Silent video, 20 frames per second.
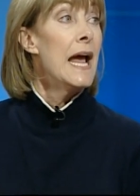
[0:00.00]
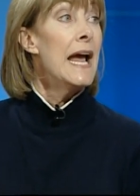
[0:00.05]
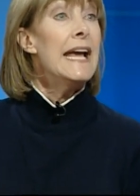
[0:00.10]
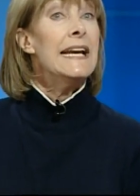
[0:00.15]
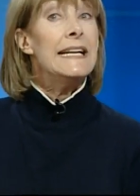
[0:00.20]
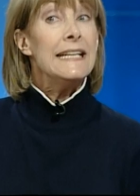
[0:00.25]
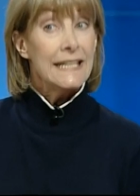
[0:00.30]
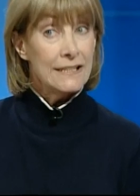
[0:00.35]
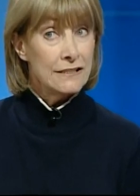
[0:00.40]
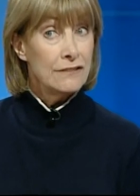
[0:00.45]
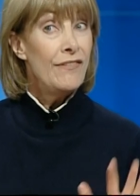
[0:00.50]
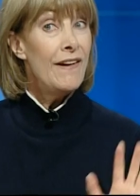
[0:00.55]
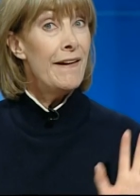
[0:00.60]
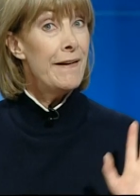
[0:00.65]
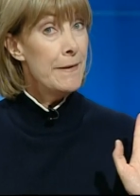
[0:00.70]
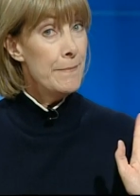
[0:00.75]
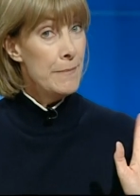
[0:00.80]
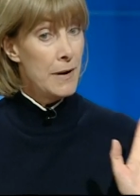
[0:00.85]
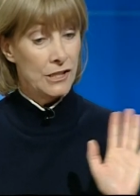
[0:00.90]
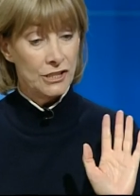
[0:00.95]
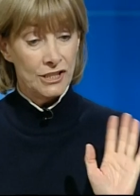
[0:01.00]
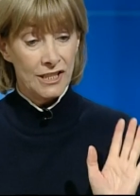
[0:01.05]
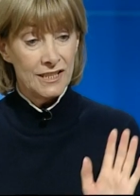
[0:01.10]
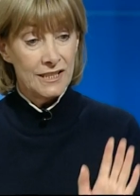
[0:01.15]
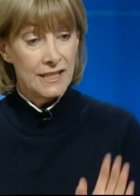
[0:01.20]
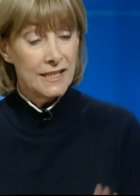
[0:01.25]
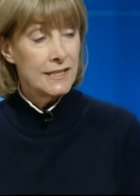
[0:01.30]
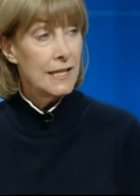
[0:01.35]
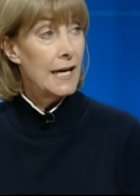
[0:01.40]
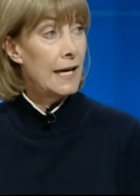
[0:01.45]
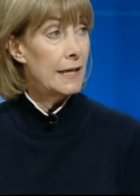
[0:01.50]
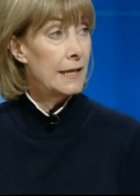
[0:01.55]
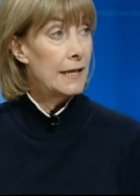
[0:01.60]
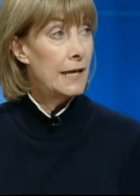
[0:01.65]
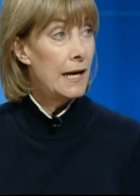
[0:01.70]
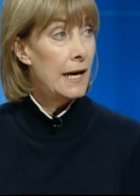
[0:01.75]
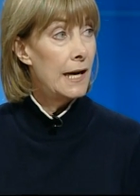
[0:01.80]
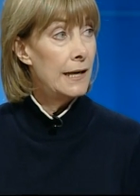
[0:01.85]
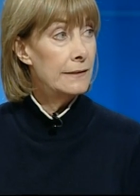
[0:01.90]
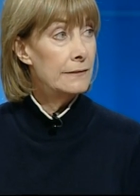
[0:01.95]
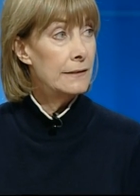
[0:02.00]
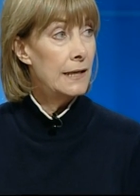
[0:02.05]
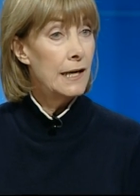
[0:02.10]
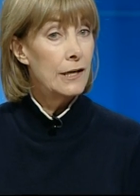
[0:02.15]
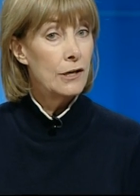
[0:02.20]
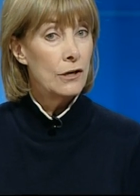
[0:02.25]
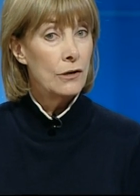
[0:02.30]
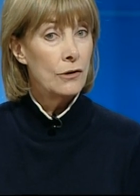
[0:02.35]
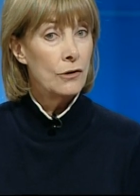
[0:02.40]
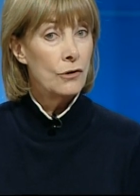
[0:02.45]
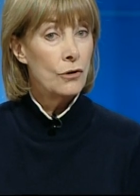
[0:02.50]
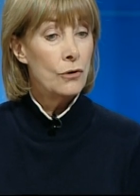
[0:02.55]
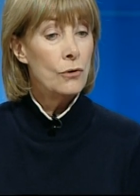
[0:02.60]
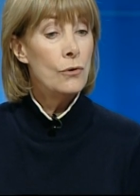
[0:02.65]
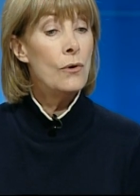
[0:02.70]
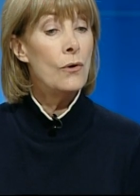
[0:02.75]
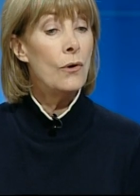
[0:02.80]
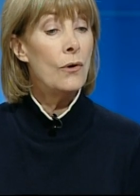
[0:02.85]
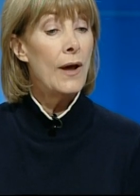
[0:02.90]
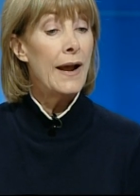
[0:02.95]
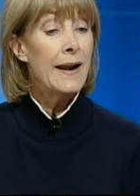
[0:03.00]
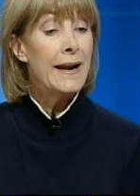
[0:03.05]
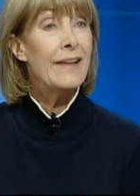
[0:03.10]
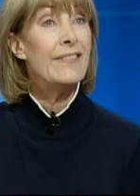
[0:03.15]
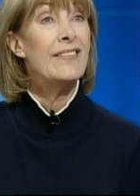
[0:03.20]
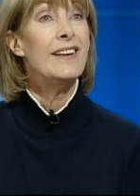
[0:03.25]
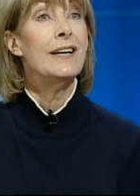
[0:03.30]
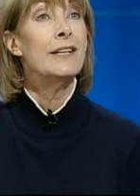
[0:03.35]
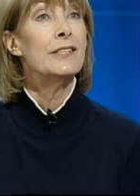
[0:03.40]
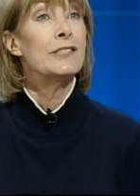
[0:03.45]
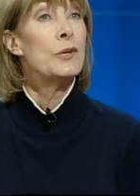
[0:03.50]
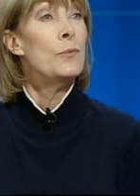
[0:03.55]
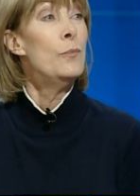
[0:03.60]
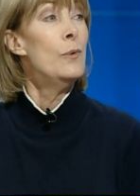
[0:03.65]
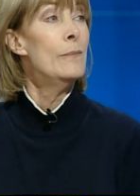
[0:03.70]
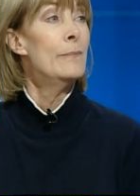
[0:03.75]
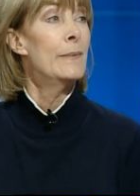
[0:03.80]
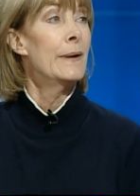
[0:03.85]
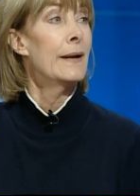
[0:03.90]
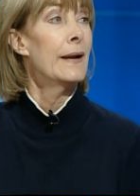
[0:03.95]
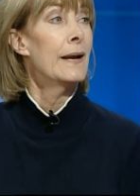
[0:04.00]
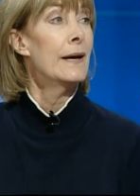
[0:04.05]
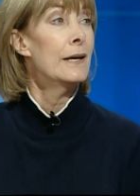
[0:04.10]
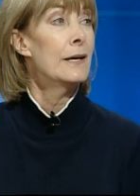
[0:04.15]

angel? Yes, very much. That's exactly. I call, and I think it's a woman,